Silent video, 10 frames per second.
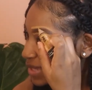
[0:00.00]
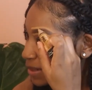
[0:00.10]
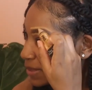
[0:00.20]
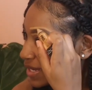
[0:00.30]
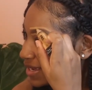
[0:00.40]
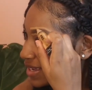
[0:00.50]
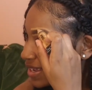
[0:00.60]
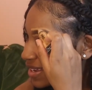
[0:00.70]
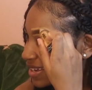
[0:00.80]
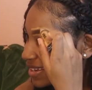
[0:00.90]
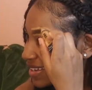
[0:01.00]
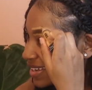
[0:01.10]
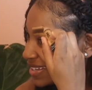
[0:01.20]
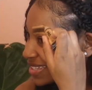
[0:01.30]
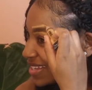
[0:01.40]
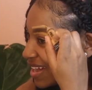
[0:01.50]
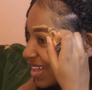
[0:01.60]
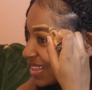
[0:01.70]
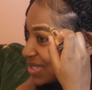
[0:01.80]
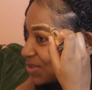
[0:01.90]
But yeah, it's
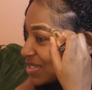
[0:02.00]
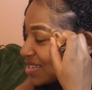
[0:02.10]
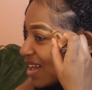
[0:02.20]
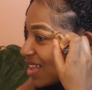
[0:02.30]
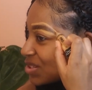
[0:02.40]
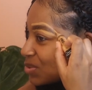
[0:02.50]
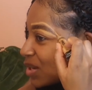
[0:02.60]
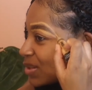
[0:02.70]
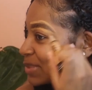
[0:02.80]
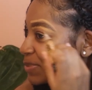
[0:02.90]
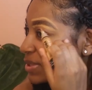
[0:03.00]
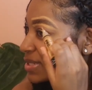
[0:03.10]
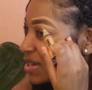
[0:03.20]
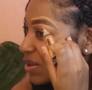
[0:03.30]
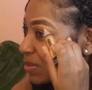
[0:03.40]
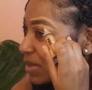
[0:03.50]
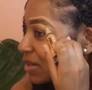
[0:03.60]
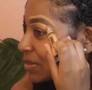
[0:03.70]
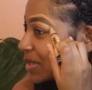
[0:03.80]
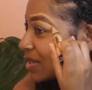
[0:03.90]
college. What's college without sports and
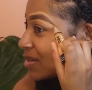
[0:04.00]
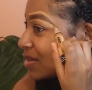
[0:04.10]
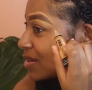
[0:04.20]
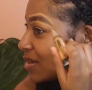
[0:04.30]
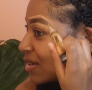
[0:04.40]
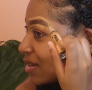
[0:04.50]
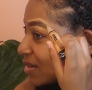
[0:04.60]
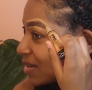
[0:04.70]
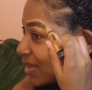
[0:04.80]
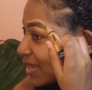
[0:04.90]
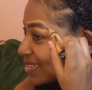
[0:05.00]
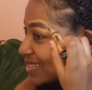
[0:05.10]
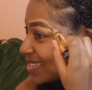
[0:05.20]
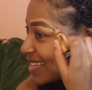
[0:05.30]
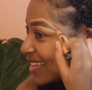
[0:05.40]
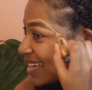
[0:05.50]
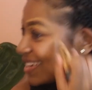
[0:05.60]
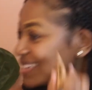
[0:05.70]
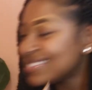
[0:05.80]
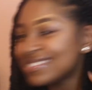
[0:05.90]
homecoming? Like, just
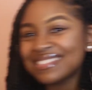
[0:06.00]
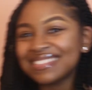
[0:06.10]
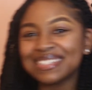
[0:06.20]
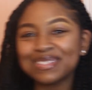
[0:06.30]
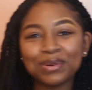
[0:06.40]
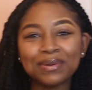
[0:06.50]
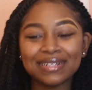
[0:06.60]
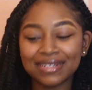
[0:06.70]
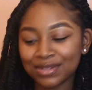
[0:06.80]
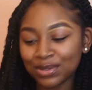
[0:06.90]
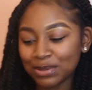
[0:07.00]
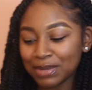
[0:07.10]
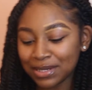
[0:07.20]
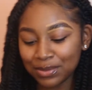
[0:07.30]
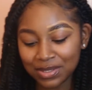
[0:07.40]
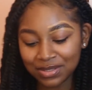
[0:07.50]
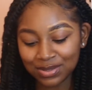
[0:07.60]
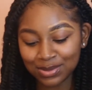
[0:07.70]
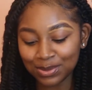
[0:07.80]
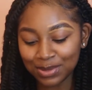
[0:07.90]
class? That's corny. Don't nobody want to
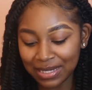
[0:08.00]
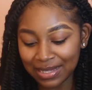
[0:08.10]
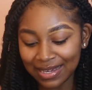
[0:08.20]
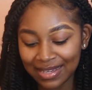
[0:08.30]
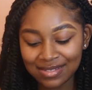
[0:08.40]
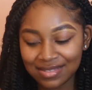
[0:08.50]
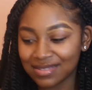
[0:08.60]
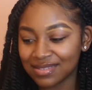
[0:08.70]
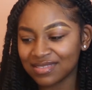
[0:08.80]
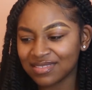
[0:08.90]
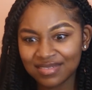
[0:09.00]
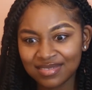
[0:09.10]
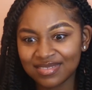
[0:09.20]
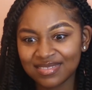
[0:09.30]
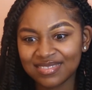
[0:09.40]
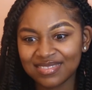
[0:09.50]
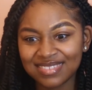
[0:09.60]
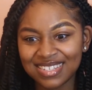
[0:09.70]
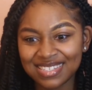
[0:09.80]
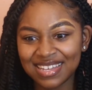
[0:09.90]
just go to class.
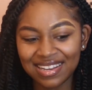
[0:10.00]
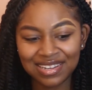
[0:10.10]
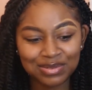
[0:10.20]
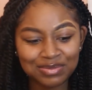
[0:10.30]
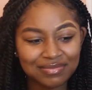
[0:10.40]
It's ghetto.